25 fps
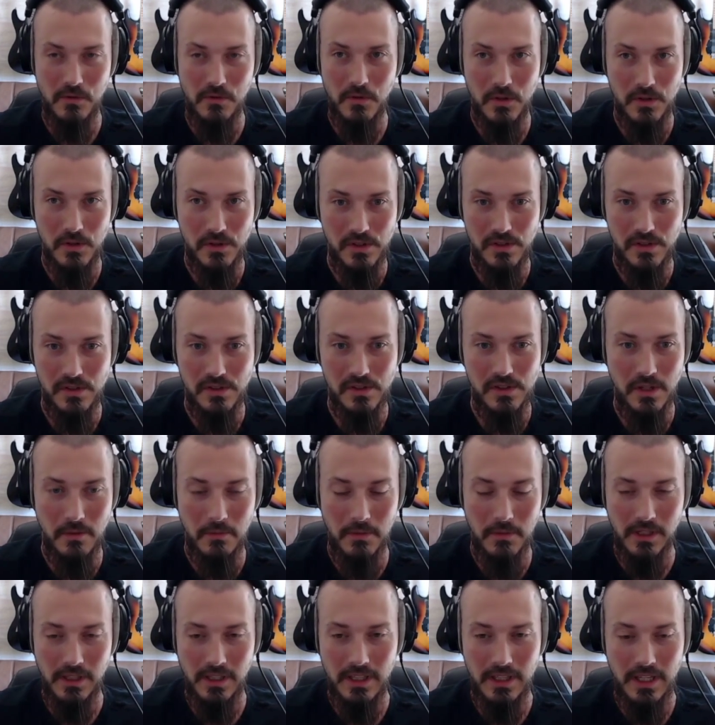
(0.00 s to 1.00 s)
forces,
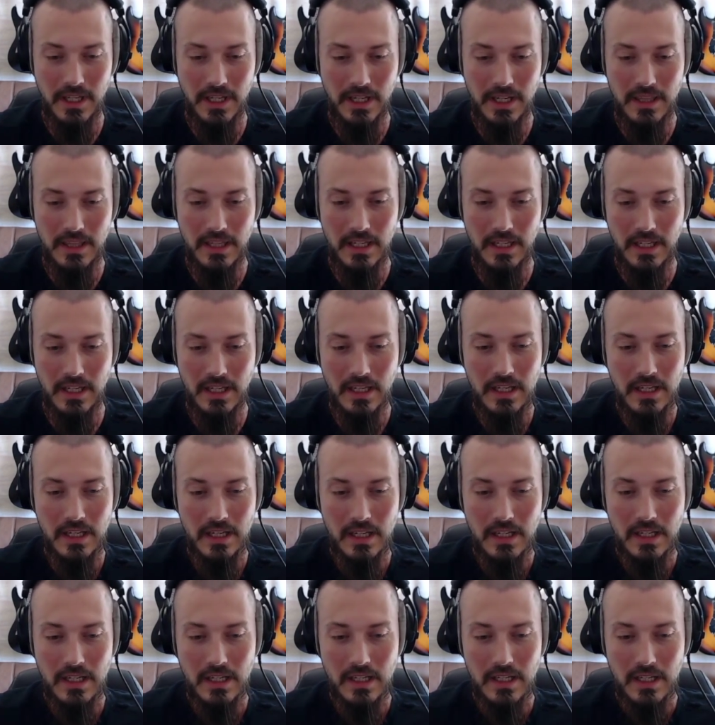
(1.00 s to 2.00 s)
something like that. I think
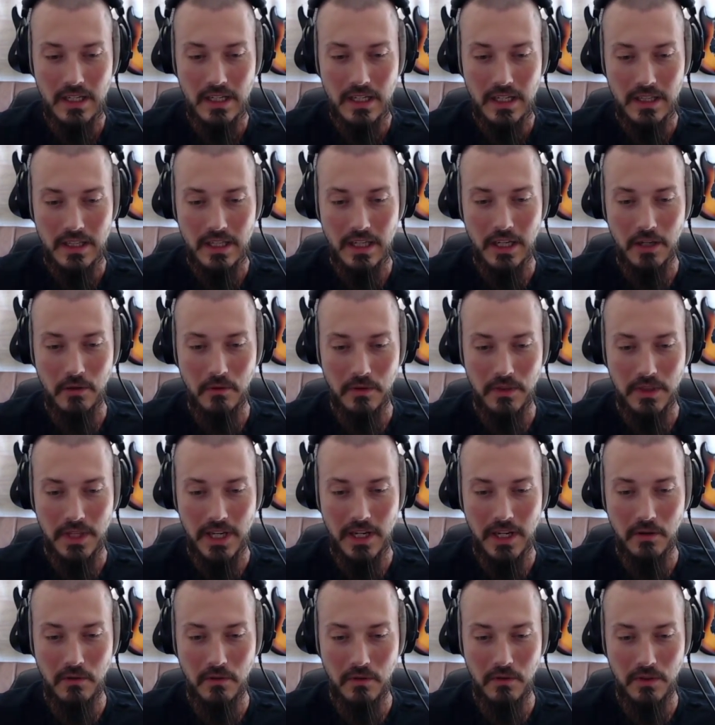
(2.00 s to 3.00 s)
I think
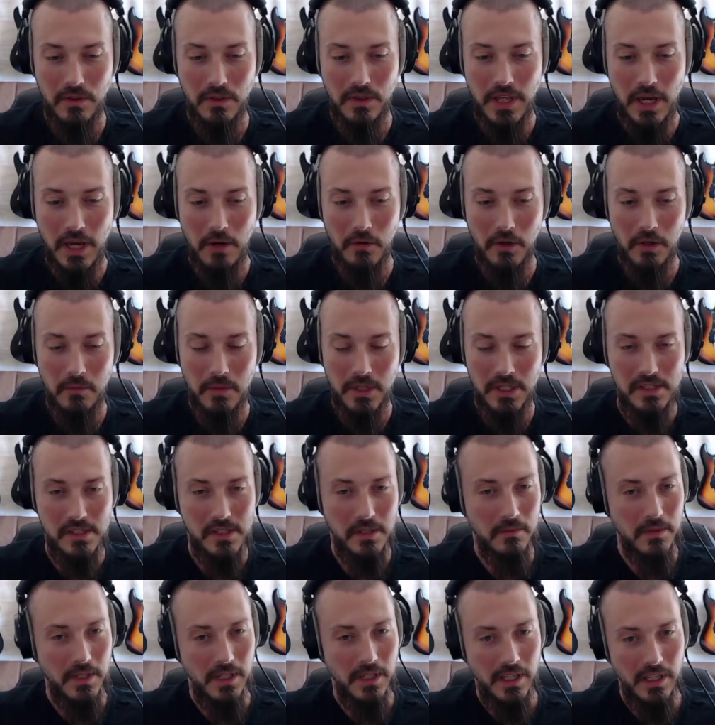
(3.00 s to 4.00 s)
that would have been
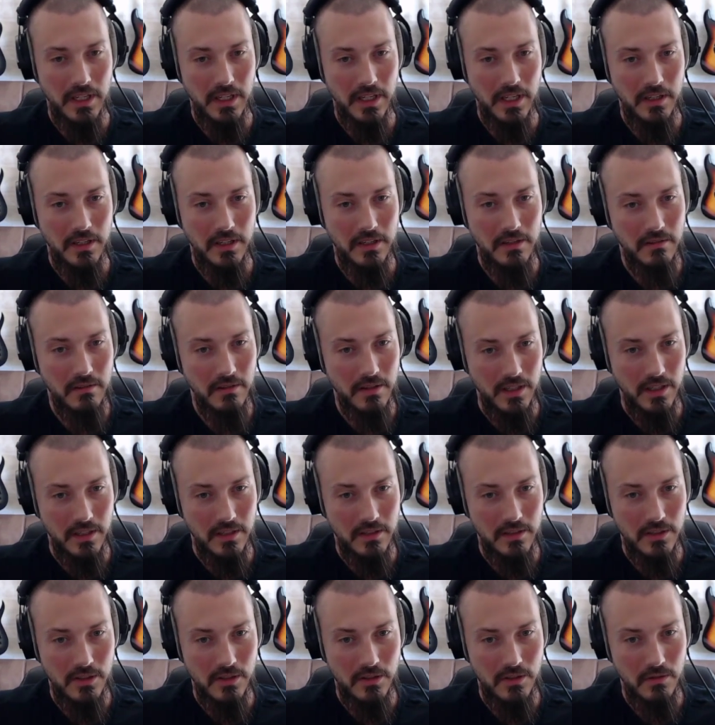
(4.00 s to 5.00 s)
something I
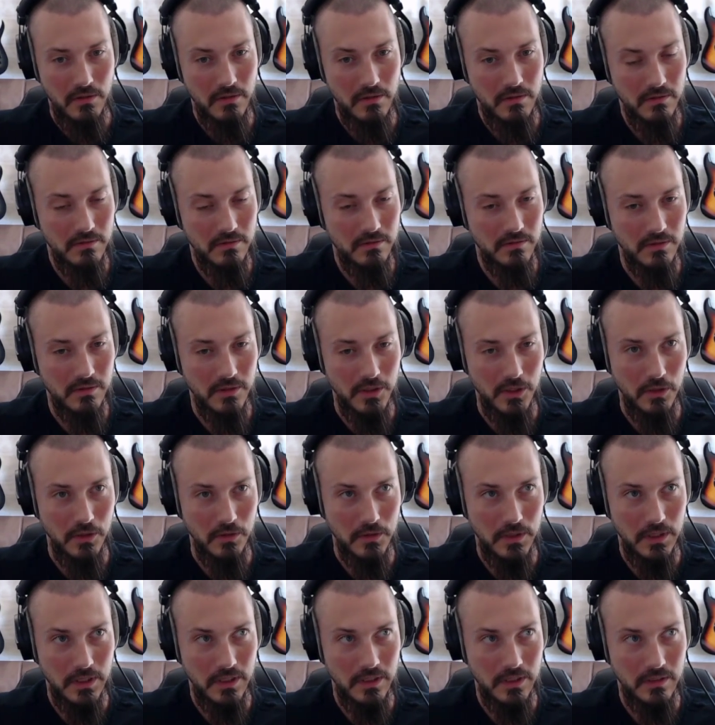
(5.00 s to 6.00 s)
do
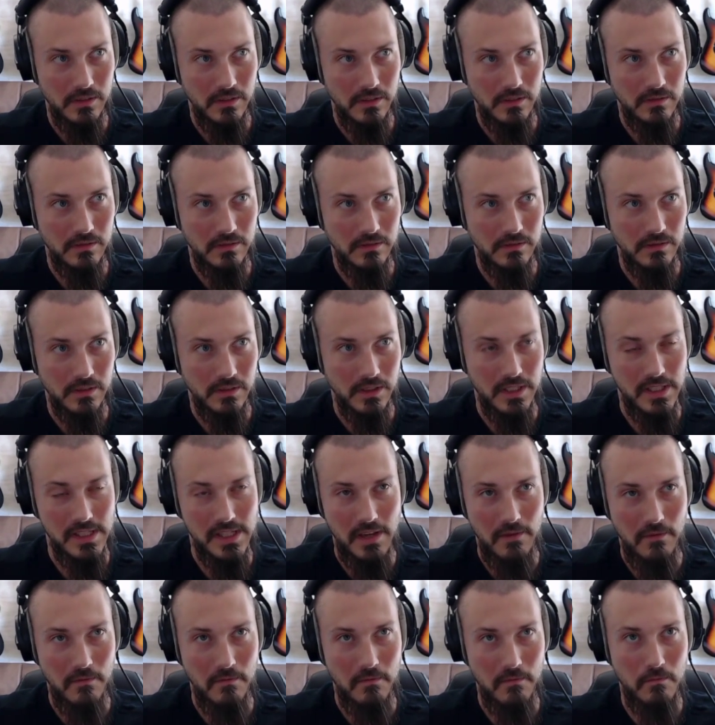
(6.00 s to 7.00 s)
over, because
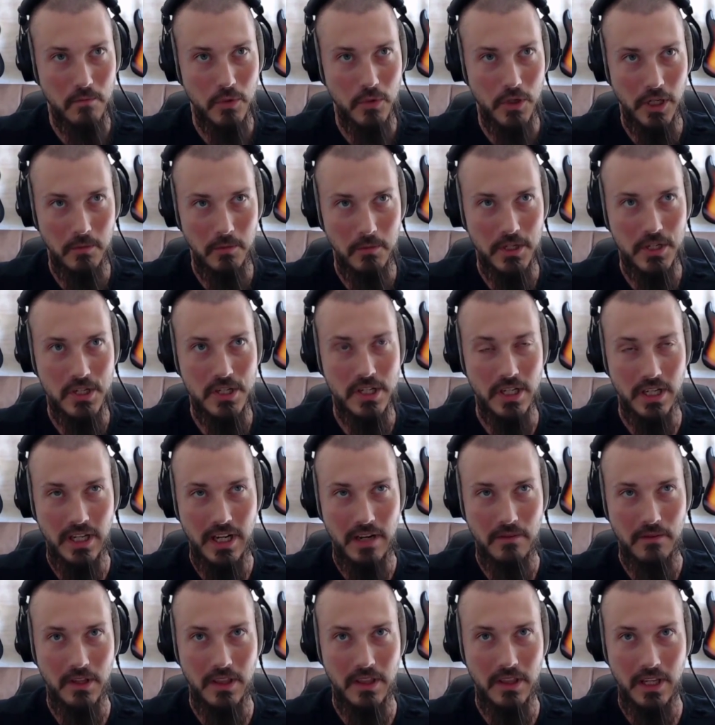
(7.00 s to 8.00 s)
I've pretty much done
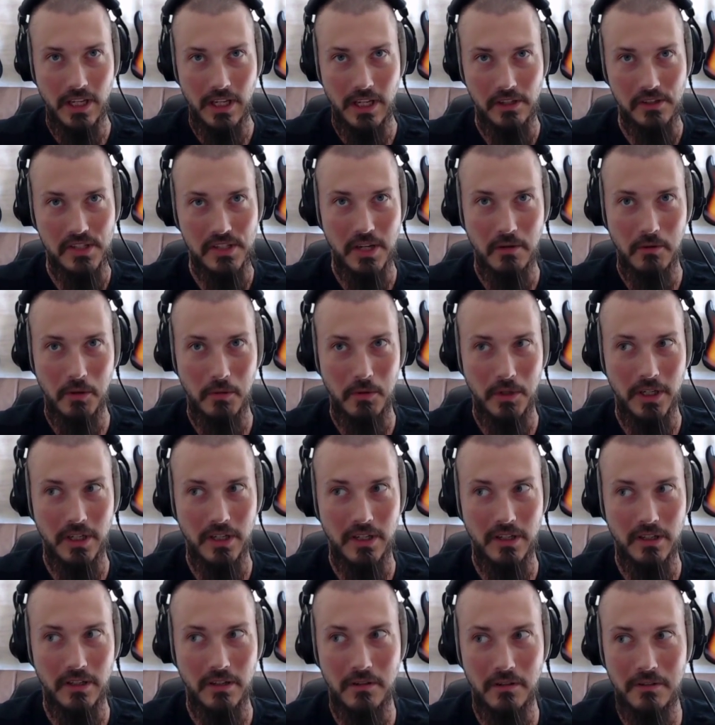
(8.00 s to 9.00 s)
everything else I would want
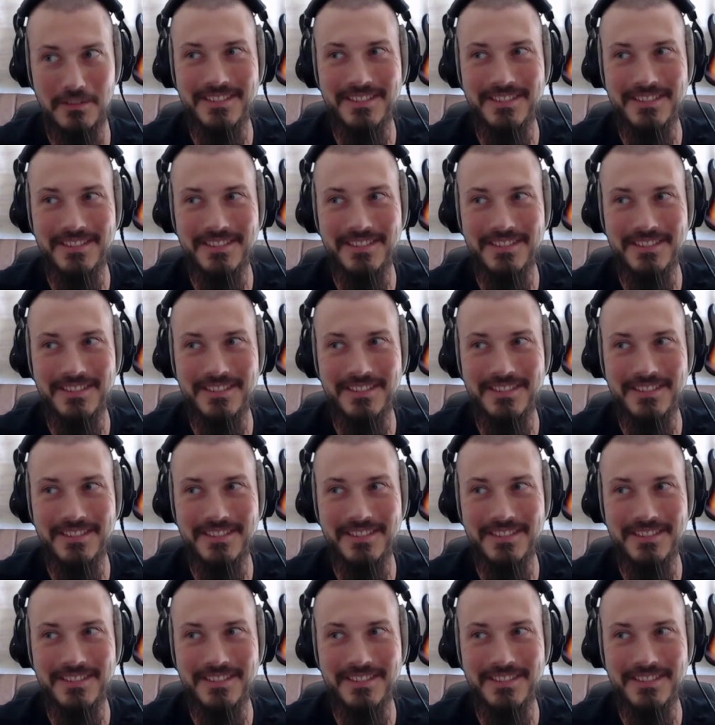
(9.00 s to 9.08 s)
to do.